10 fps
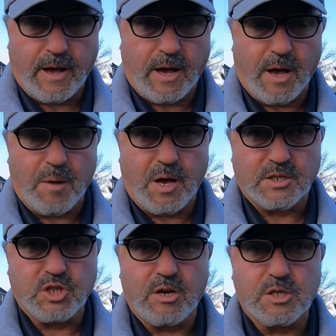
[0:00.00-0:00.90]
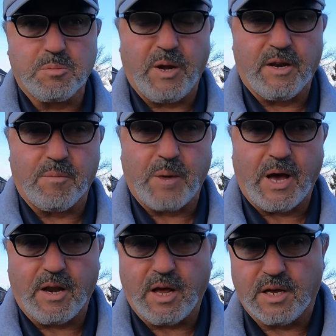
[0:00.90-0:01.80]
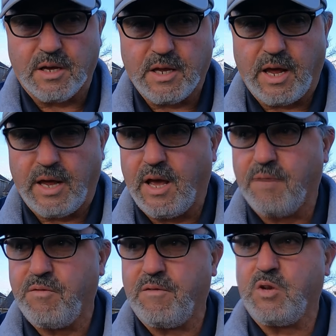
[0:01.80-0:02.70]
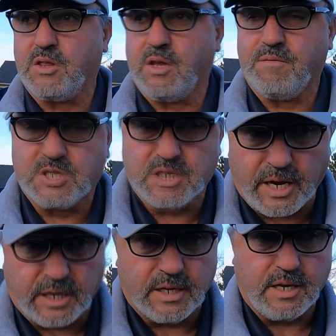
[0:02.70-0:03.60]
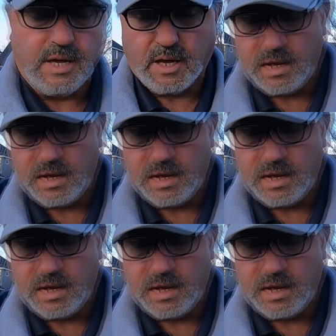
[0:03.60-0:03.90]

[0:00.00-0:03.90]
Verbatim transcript: a shutter speed of about a 50th of a second.